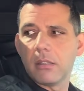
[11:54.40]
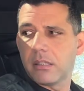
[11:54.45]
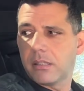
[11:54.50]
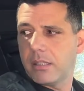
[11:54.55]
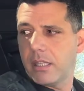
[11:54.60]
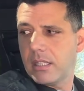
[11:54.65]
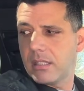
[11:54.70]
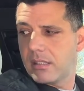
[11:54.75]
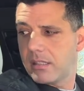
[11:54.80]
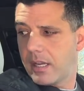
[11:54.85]

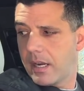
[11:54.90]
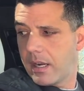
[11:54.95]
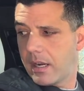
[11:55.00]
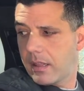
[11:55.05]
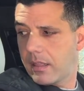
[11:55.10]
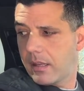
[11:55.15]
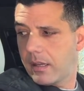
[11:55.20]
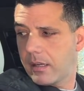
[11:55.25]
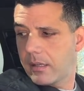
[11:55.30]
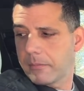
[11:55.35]
seat there
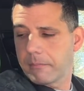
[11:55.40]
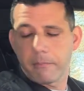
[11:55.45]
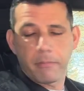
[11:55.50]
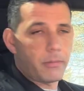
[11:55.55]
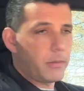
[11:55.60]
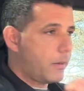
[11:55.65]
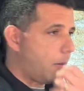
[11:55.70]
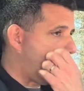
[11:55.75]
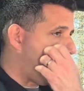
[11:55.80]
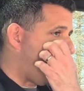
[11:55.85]
that
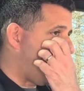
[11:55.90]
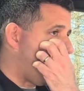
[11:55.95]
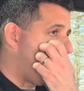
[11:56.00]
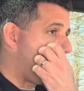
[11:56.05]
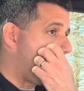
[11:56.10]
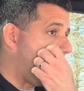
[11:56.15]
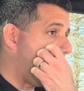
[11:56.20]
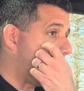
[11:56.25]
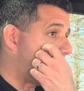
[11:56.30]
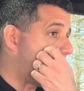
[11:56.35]

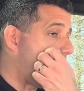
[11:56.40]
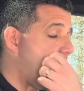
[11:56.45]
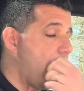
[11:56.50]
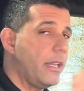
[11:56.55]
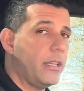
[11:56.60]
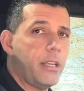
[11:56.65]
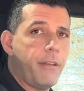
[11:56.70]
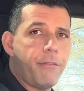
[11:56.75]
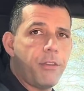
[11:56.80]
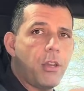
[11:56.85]
is
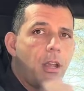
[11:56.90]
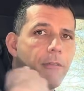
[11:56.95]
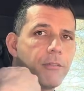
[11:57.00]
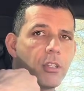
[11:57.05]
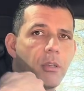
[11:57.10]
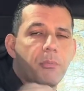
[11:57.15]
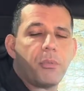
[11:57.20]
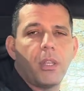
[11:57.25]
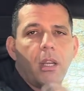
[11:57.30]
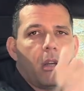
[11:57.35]
handy if you have
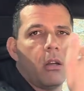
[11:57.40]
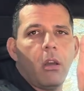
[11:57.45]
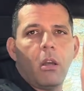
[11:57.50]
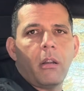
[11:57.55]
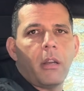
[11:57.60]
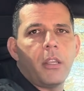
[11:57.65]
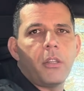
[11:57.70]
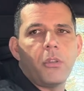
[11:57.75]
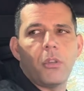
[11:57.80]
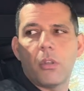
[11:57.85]
something
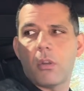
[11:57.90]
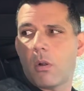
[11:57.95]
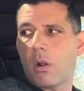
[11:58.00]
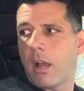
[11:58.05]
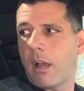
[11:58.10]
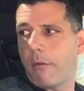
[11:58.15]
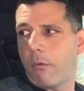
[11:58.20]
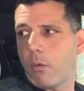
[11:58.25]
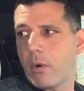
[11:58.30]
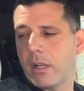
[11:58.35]
long and you
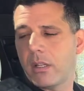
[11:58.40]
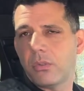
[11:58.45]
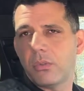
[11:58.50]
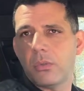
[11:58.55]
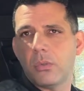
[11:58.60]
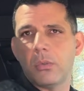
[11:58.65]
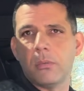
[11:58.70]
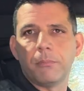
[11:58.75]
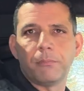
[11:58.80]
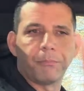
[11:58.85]
don't want
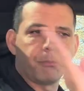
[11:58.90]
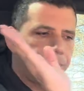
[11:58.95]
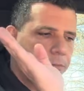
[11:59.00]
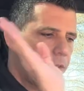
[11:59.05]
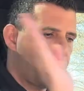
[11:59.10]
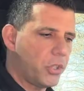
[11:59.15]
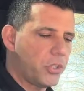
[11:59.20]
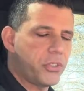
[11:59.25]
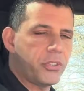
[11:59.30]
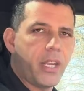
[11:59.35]
to
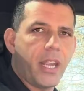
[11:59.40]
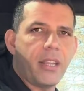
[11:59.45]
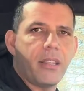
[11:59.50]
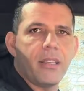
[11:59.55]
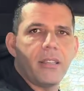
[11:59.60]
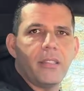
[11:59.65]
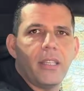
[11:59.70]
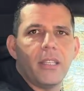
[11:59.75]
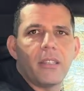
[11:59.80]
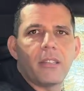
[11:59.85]
just take the
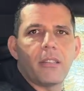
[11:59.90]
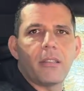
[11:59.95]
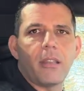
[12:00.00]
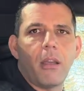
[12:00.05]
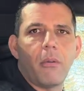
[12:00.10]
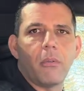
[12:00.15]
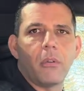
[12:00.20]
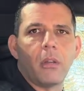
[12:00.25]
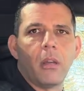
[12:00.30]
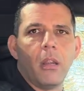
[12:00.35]
seats
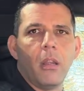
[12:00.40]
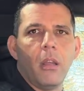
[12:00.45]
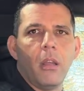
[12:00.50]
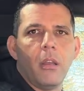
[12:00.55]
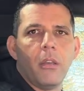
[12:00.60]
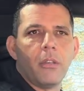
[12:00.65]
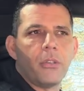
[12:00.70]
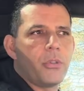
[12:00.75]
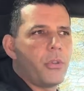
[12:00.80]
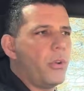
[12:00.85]
down.
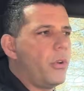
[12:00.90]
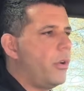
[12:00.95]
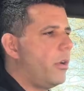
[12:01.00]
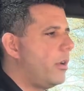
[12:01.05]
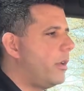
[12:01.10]
So